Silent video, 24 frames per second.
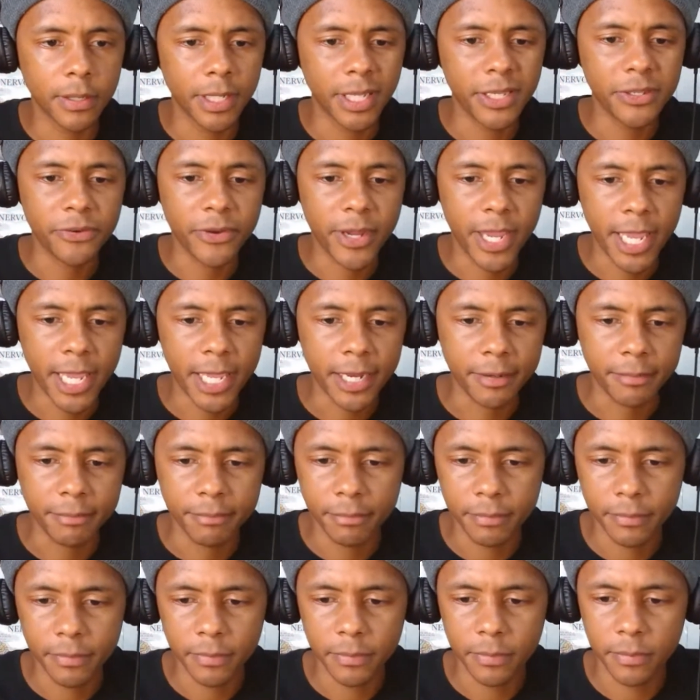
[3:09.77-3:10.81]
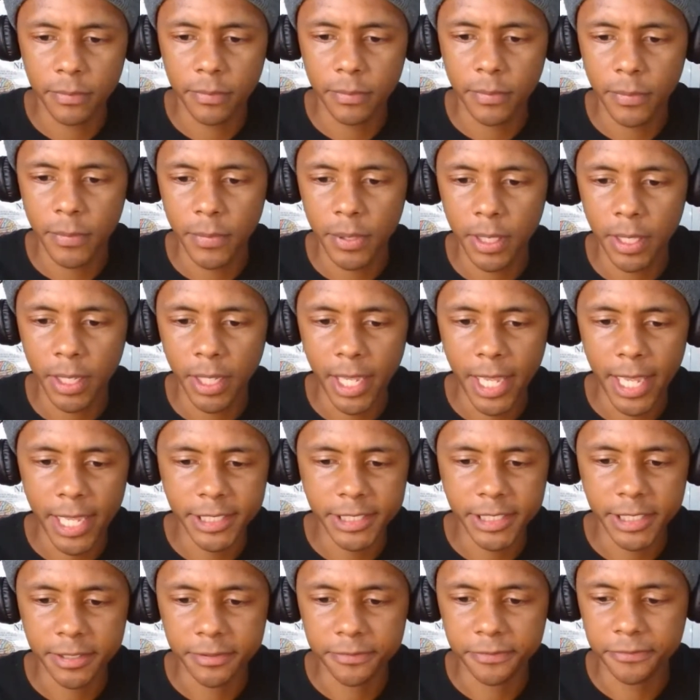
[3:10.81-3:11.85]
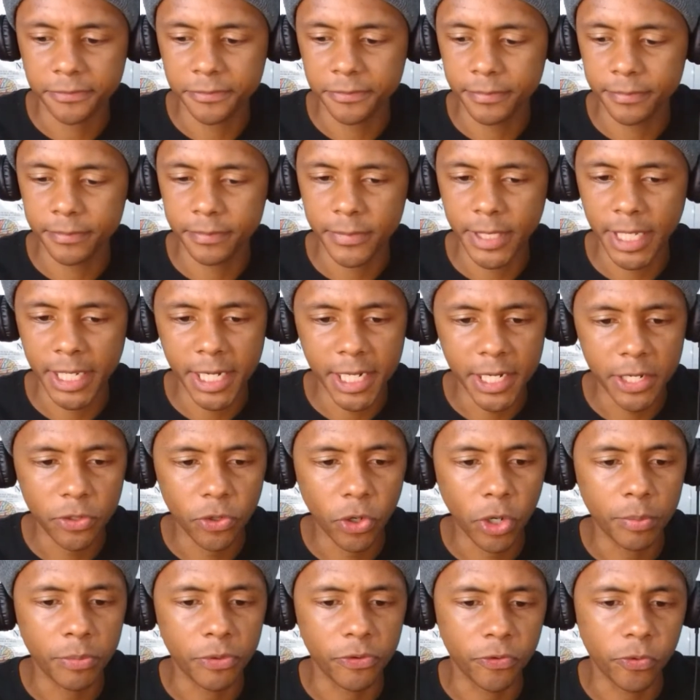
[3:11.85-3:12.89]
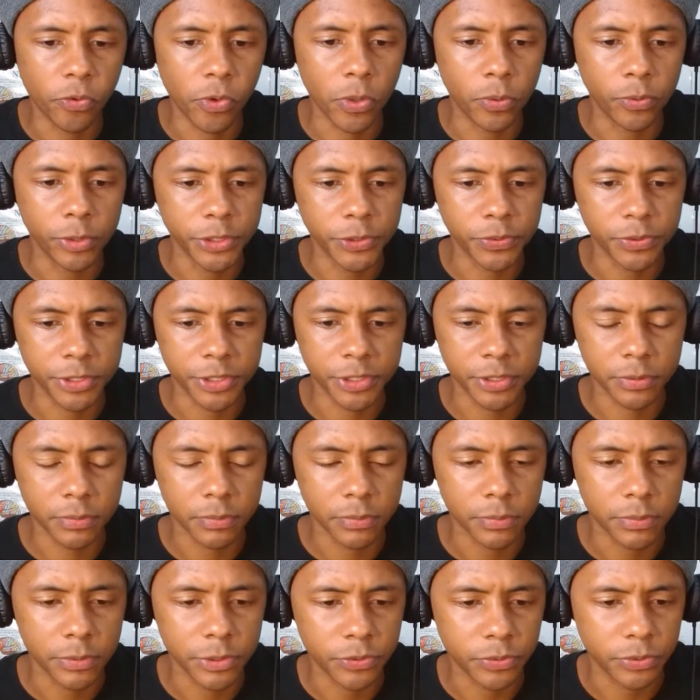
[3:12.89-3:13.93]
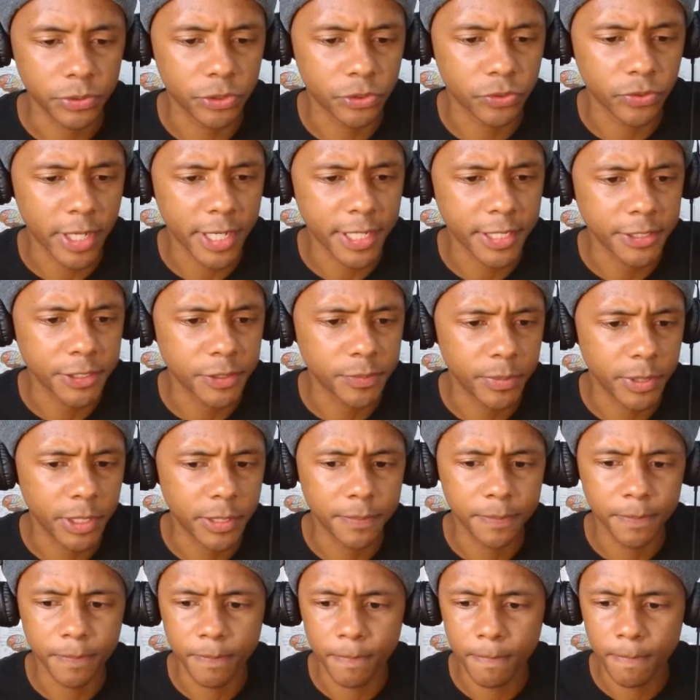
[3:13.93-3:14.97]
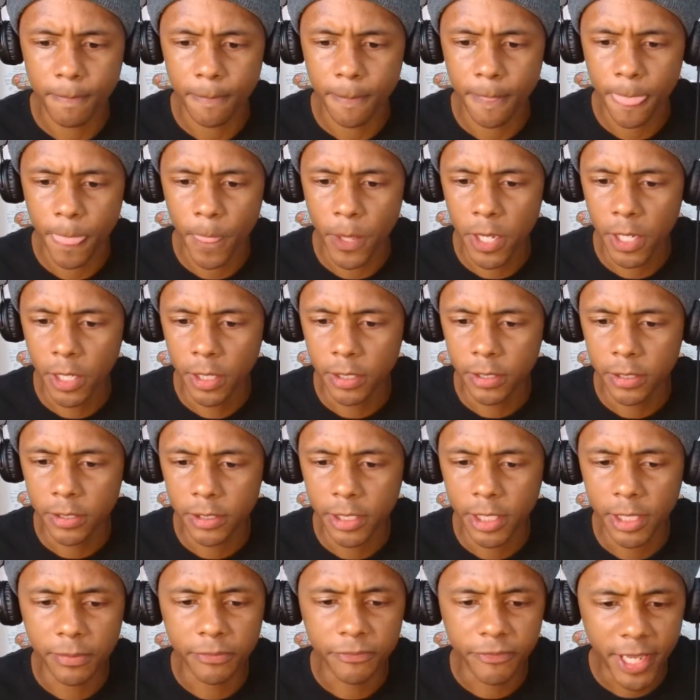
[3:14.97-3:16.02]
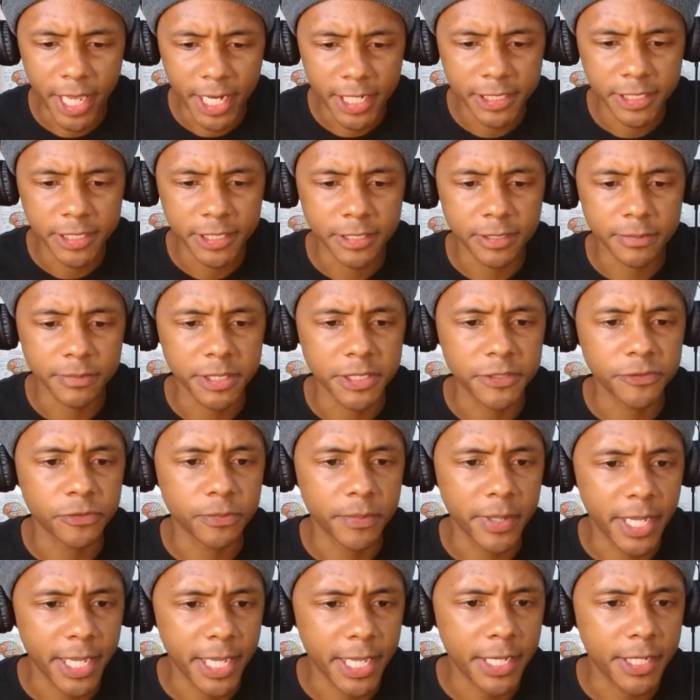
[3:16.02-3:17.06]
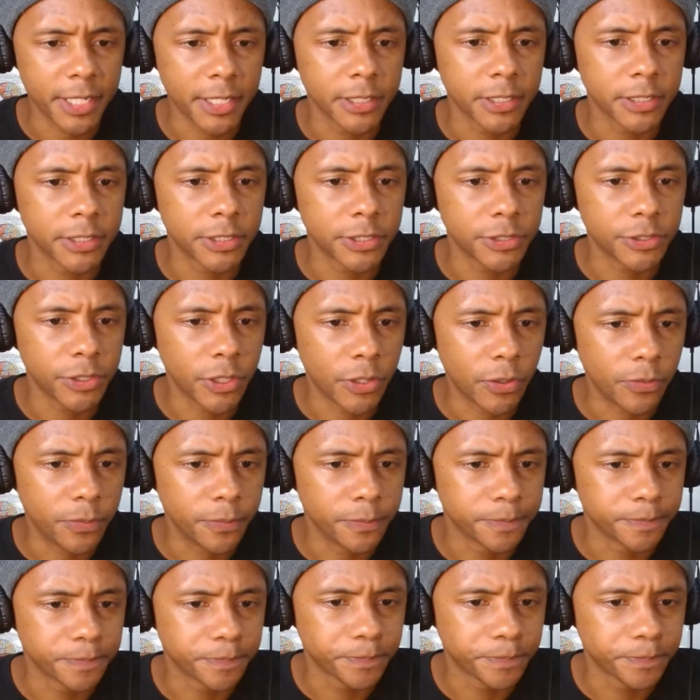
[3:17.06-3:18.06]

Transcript: in your head, as if they didn't know it before, which was strange. But the lymphatic system is from head to toe.